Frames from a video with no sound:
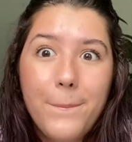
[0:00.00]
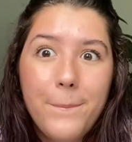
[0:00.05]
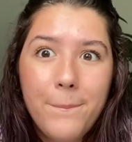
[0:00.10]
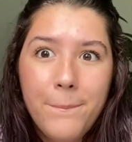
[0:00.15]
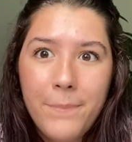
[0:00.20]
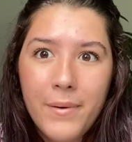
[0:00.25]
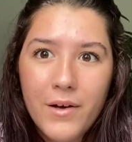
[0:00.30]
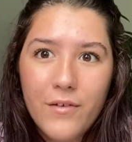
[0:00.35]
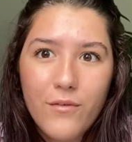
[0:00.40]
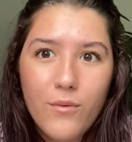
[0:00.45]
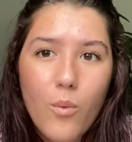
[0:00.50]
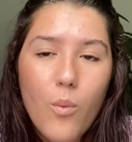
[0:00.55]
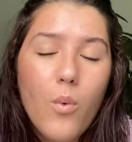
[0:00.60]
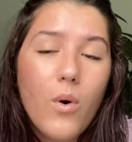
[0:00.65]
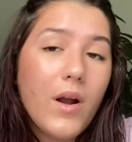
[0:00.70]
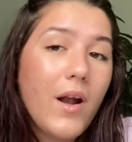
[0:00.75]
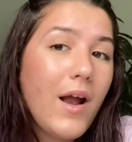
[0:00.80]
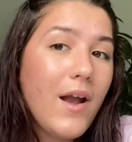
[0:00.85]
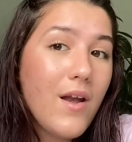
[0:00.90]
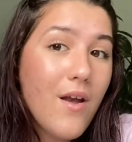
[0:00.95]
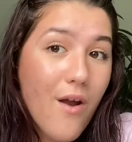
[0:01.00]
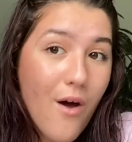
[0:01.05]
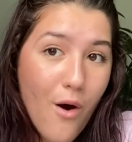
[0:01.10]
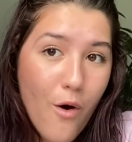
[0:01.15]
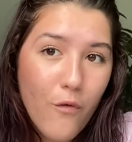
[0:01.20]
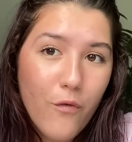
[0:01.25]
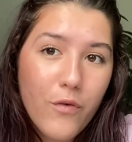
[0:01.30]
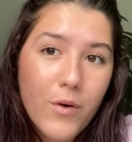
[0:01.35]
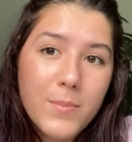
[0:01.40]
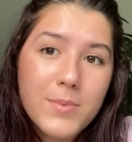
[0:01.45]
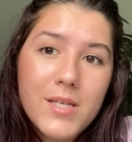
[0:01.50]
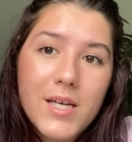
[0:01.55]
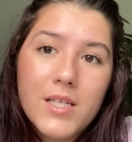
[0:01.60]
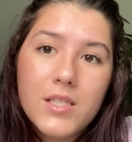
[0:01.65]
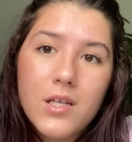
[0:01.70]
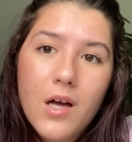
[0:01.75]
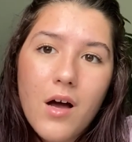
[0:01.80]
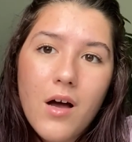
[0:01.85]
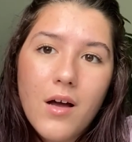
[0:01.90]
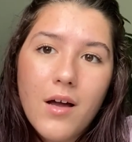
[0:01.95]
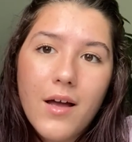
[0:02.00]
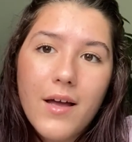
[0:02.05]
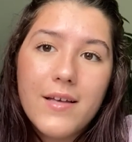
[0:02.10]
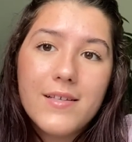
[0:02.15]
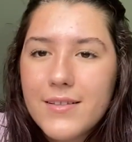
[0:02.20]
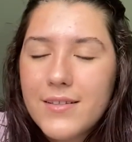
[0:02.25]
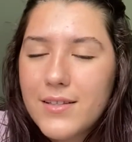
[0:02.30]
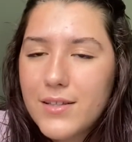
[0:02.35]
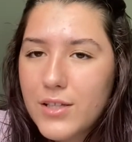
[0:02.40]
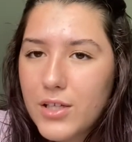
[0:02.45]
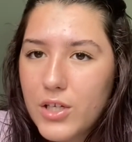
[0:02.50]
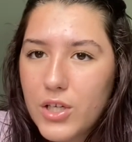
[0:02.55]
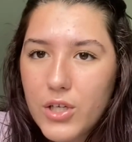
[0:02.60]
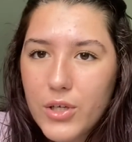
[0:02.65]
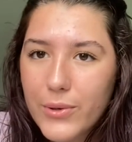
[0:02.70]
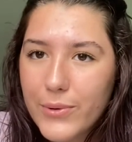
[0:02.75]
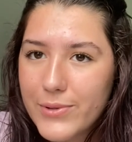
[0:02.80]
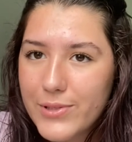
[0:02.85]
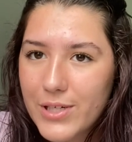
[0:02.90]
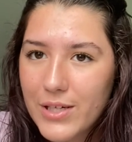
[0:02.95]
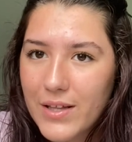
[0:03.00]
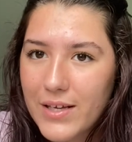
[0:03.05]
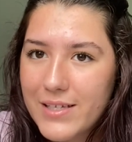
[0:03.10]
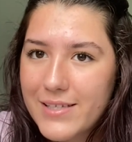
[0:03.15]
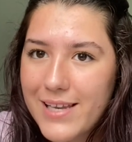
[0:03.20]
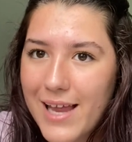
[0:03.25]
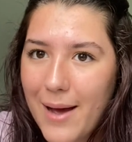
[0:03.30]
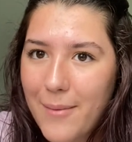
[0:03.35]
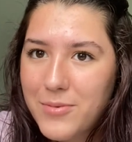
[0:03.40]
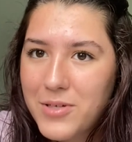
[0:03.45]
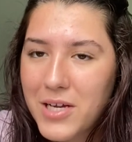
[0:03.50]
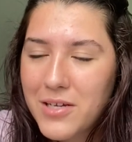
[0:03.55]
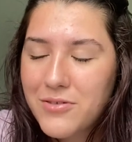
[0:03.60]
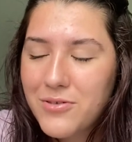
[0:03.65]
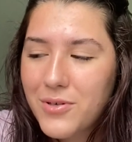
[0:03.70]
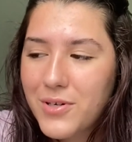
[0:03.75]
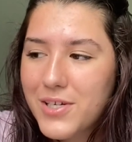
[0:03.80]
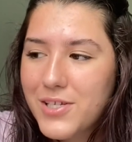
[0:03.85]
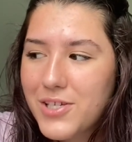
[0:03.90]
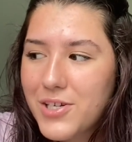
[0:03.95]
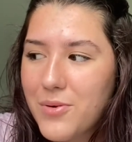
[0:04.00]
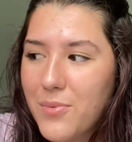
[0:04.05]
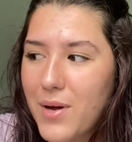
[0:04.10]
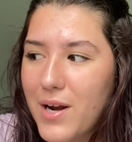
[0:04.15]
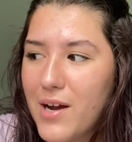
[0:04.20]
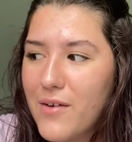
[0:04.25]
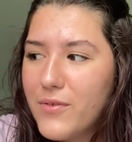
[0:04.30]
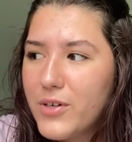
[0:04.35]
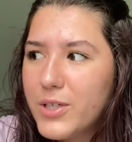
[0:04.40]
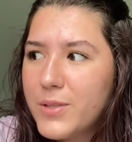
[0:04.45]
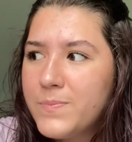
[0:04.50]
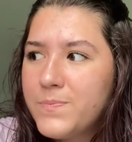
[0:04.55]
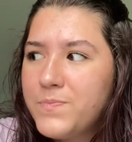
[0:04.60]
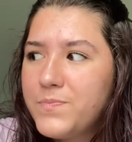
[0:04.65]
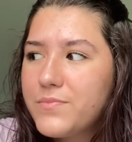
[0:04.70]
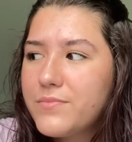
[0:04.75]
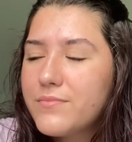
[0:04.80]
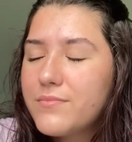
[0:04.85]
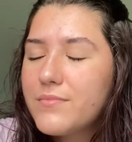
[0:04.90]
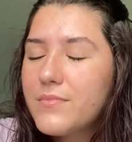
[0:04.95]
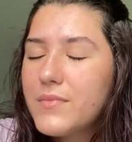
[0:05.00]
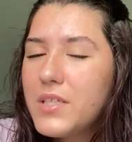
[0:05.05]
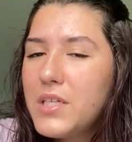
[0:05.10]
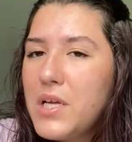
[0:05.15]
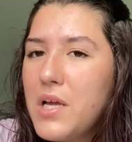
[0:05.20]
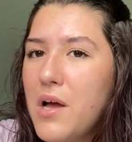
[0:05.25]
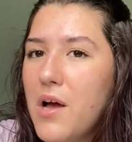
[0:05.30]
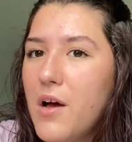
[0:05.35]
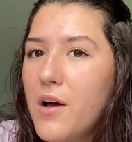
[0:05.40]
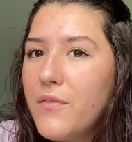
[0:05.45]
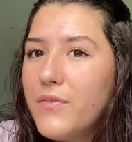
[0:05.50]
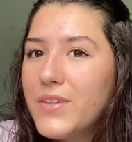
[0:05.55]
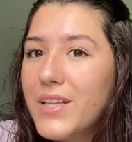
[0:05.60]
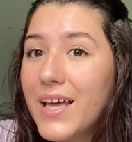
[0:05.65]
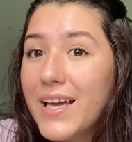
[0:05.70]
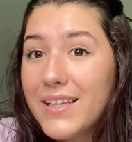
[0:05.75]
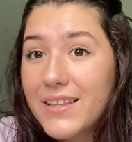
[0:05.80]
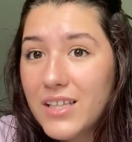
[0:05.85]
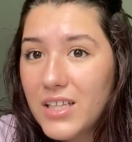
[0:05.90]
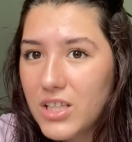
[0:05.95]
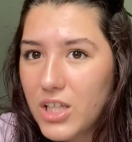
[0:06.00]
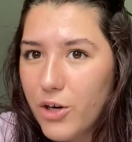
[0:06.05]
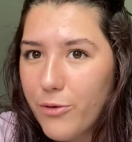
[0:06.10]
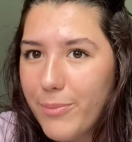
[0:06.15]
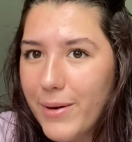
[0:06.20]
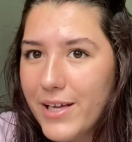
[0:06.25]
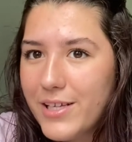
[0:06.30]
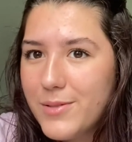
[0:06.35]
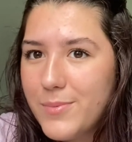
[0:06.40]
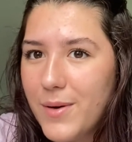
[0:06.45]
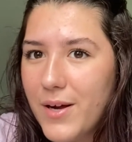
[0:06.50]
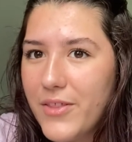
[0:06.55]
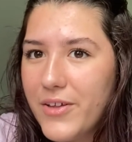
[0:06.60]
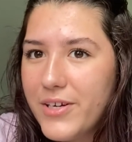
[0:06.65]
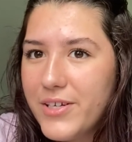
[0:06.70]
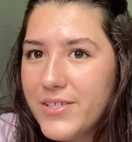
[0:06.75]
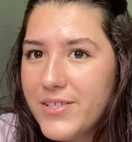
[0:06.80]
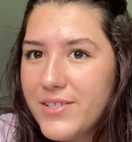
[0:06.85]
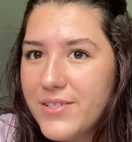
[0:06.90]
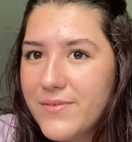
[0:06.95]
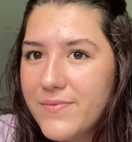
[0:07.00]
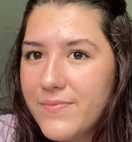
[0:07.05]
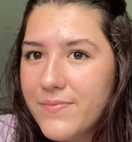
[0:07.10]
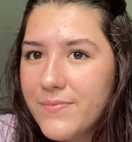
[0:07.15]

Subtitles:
But what I know from TikTok is the news or like Snapchat stories or whatever of like the Lopez brothers.